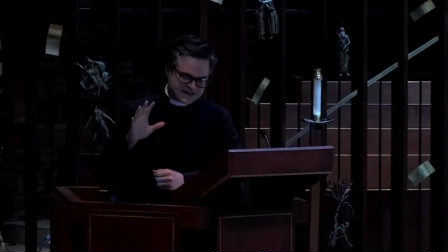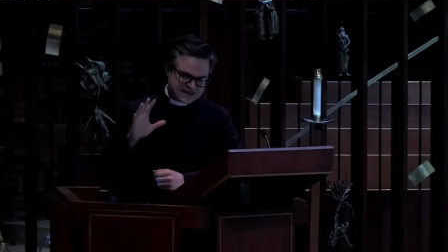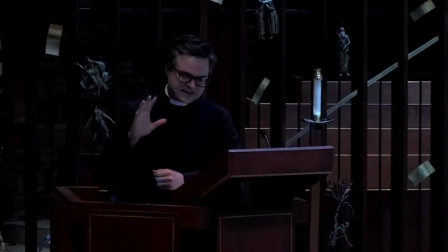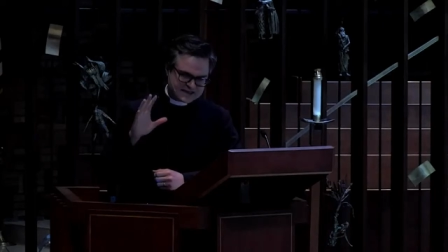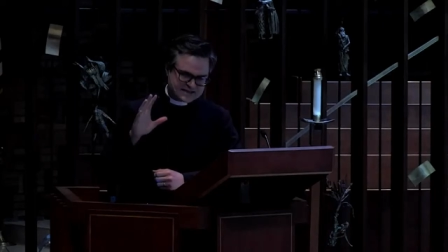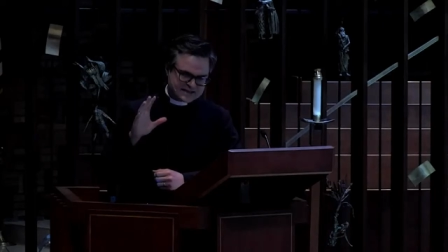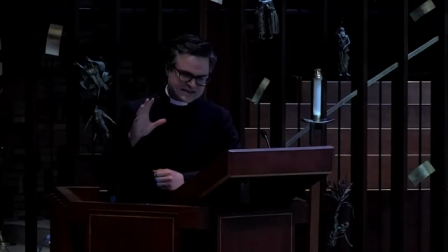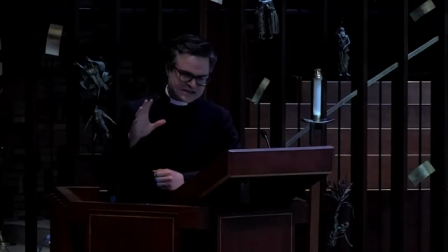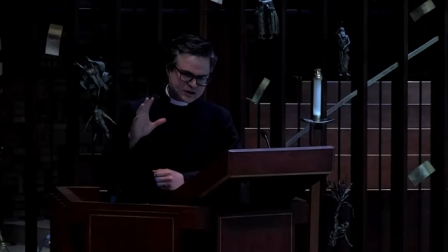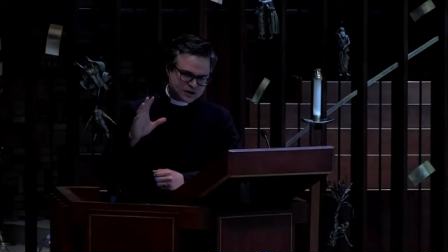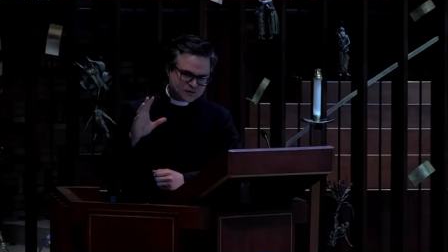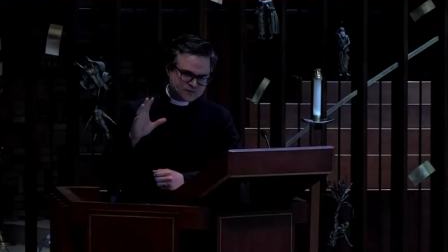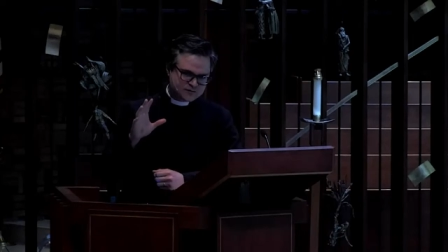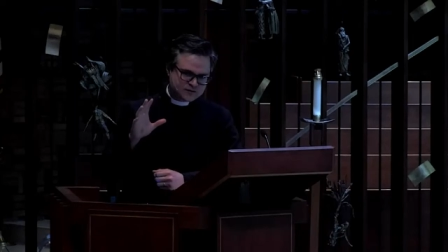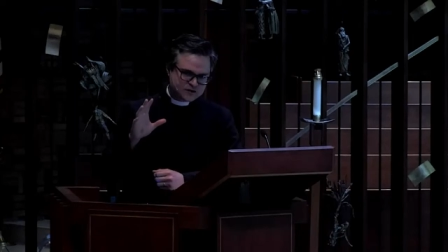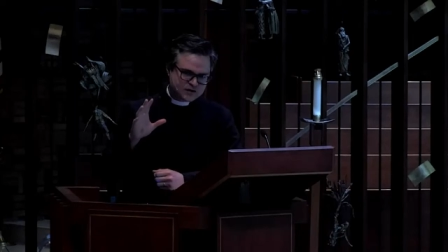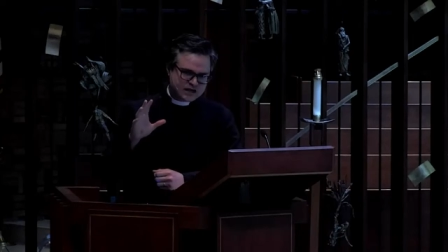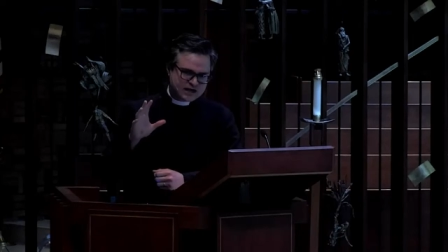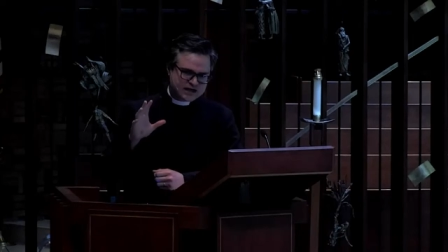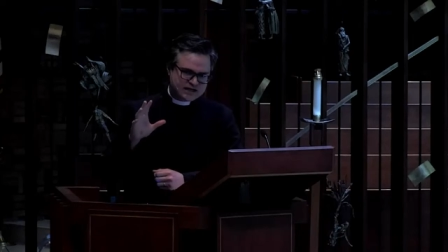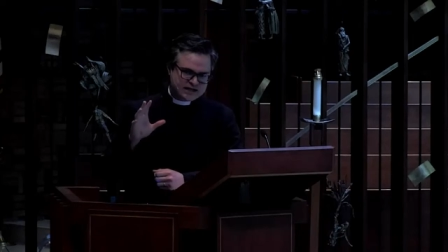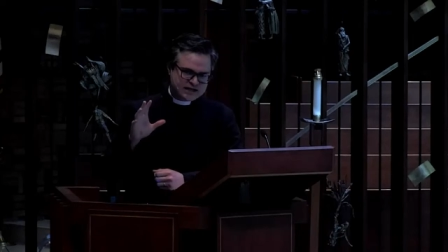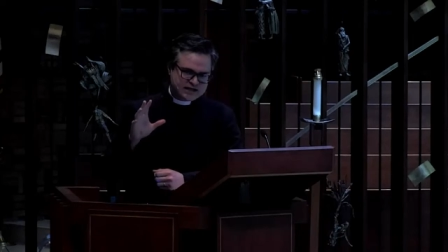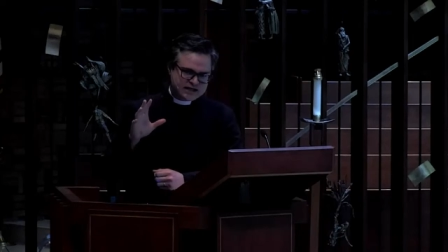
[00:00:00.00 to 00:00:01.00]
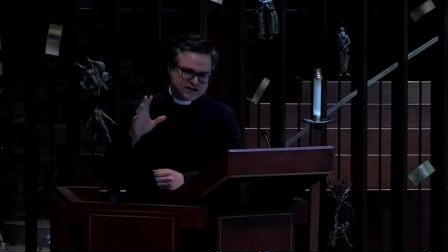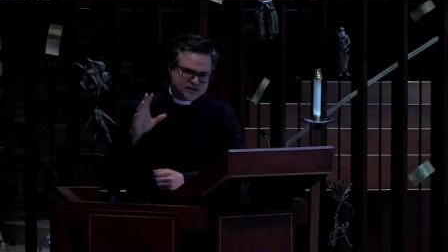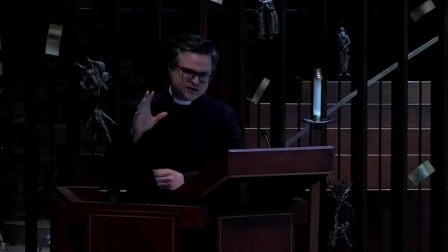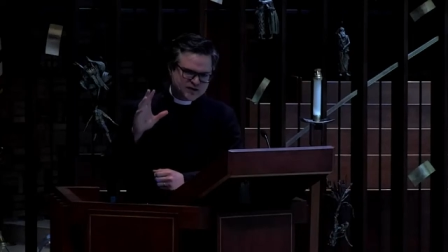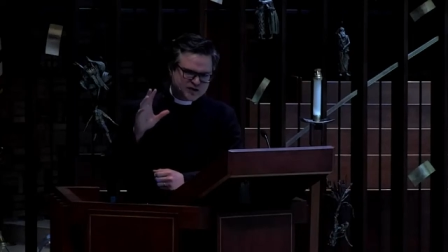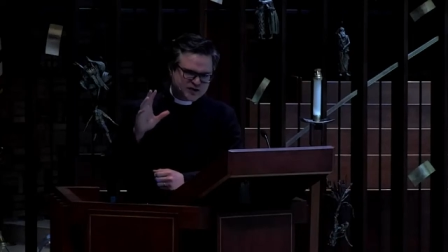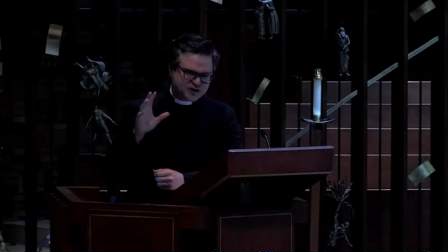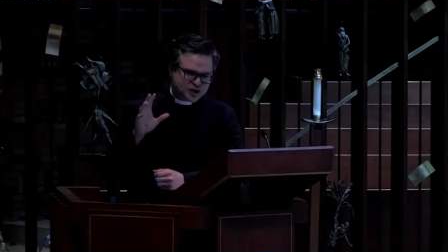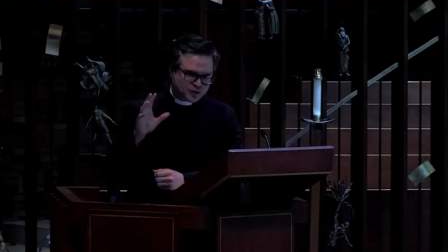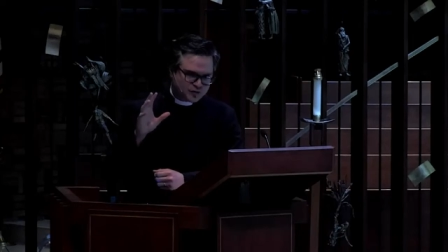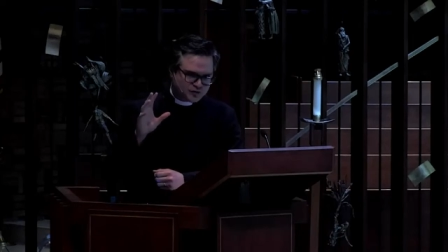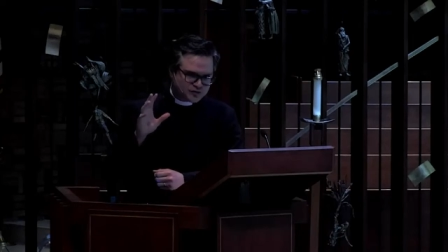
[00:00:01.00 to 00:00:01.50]
The silver lining is
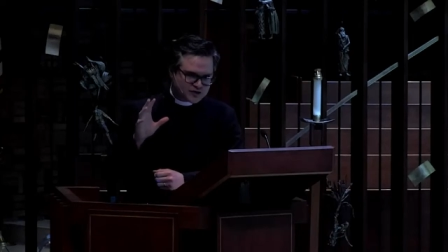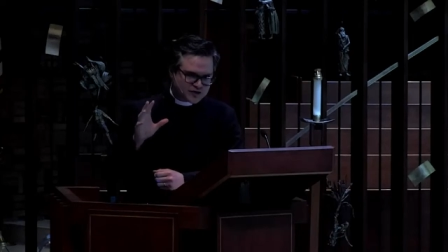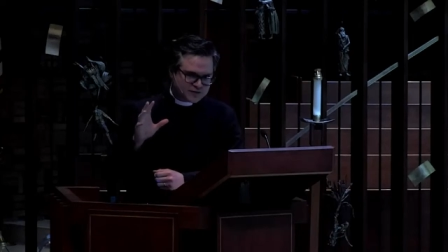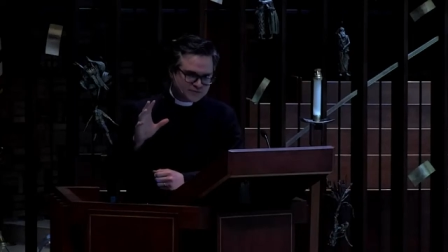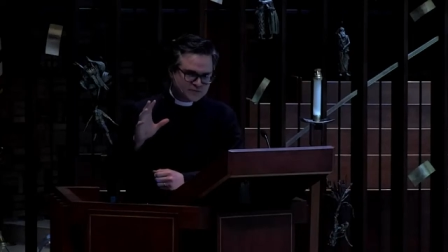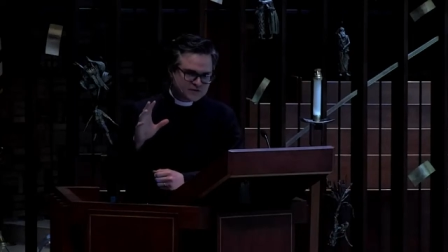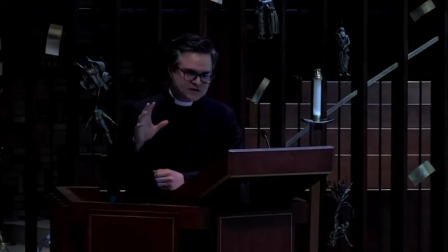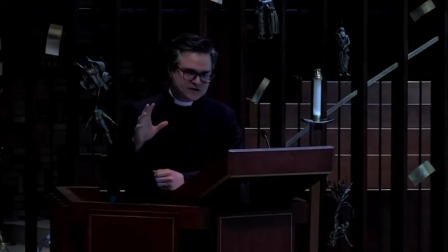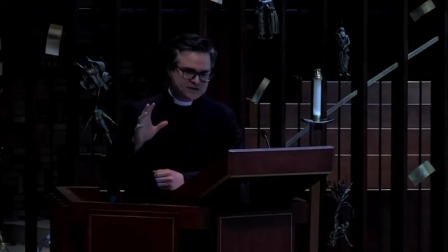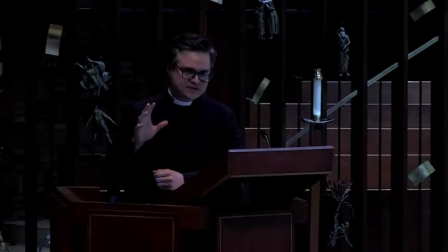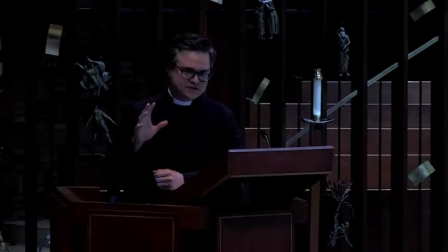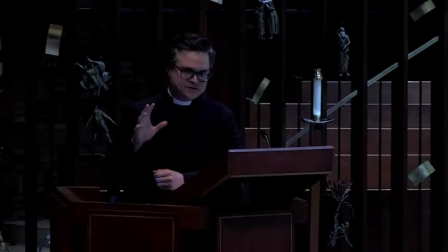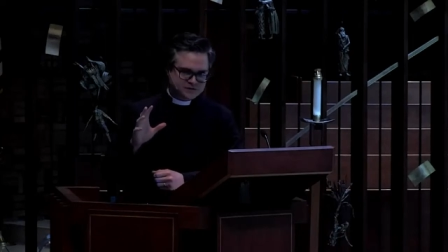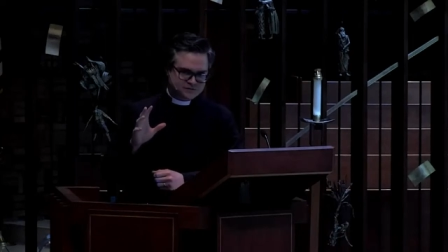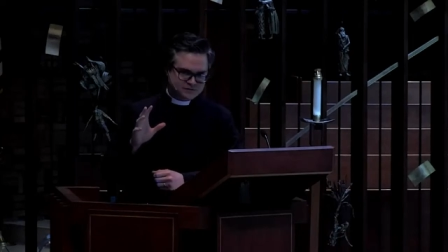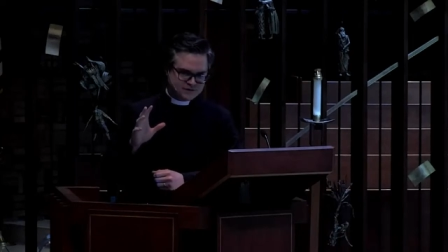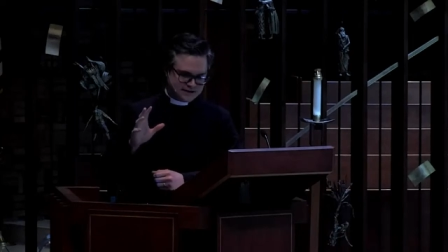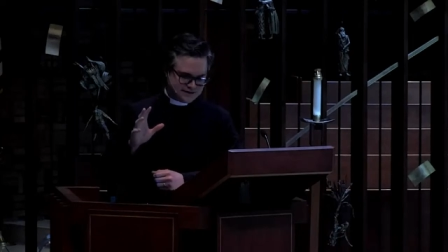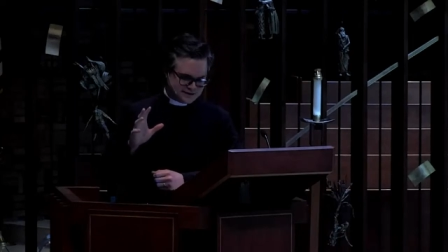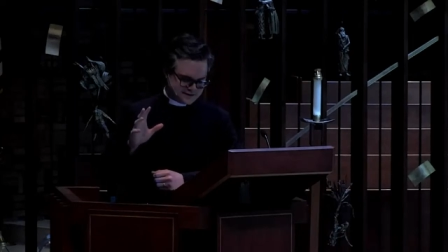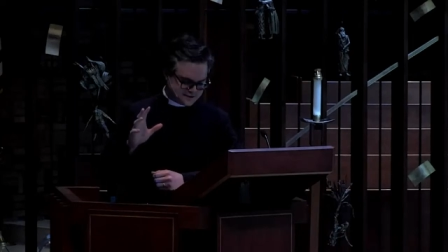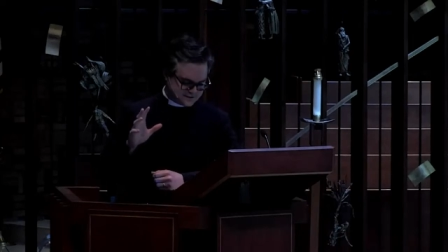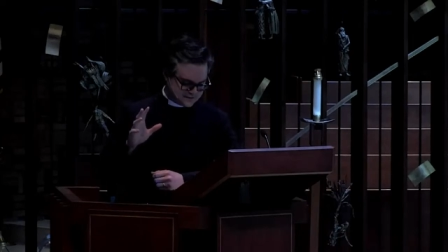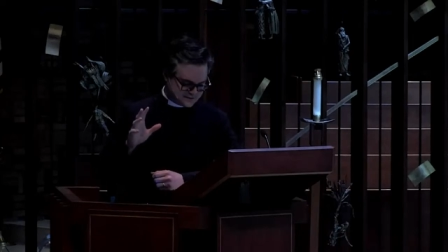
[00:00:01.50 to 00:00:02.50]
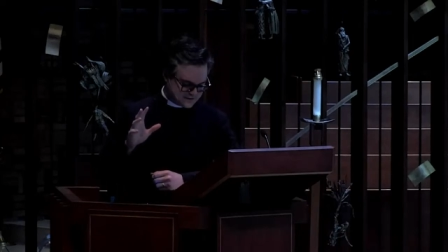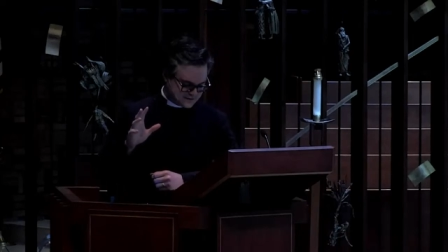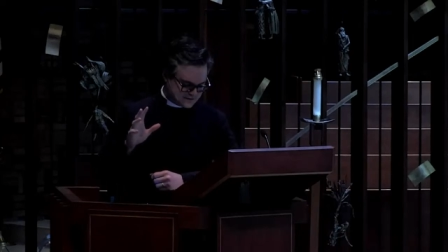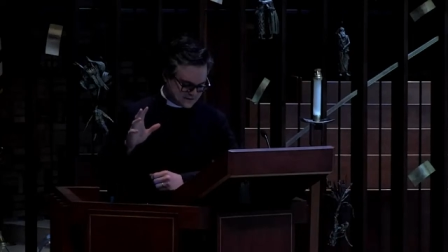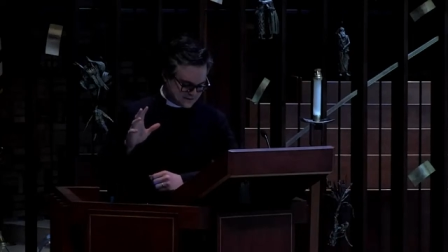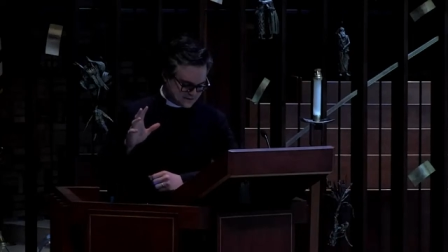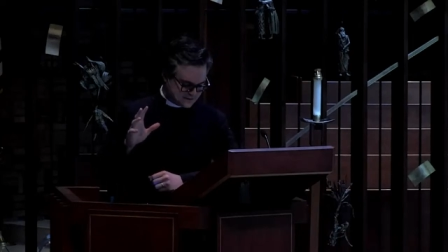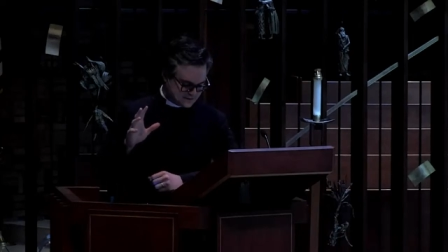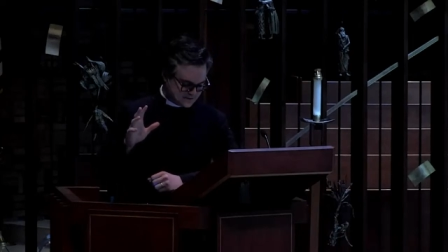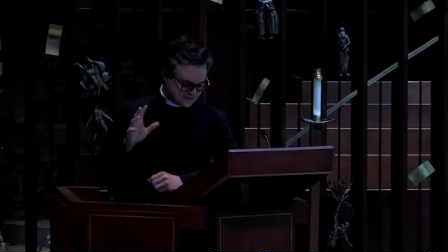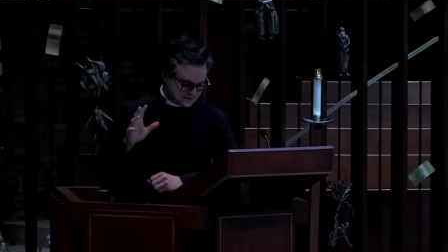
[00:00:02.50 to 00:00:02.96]
so tempting to us